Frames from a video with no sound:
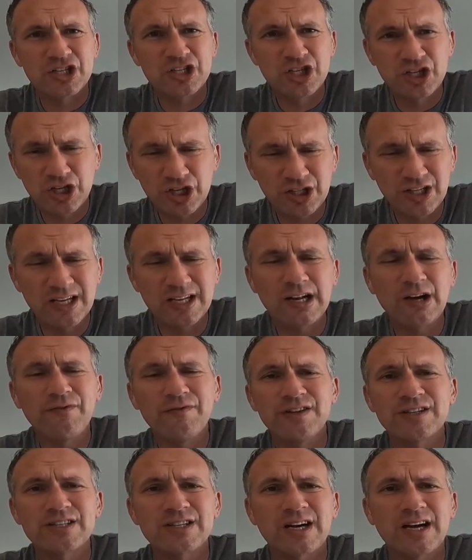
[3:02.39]
chilly
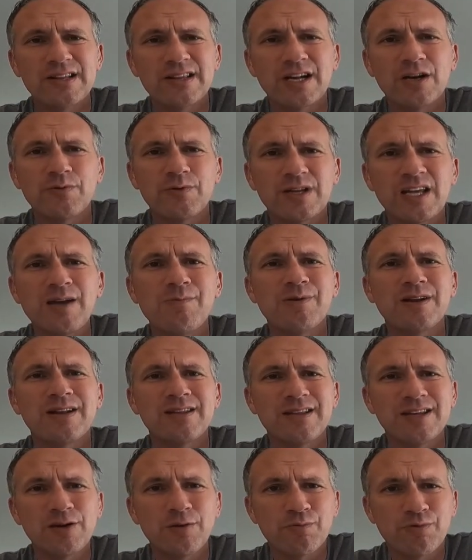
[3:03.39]
enough inside that it would keep
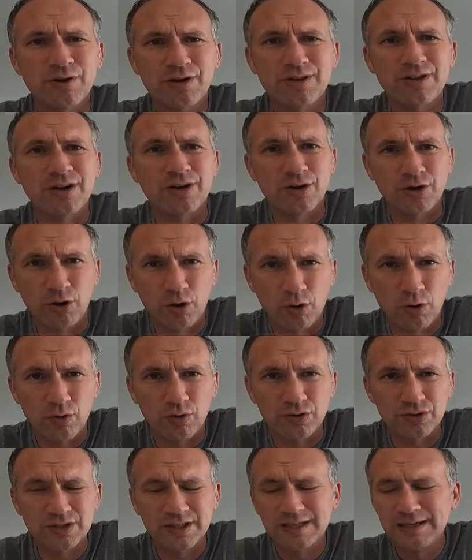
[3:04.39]
anything you put in there
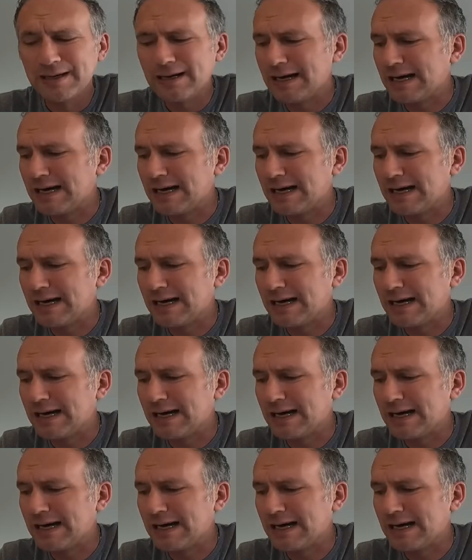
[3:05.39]
cold.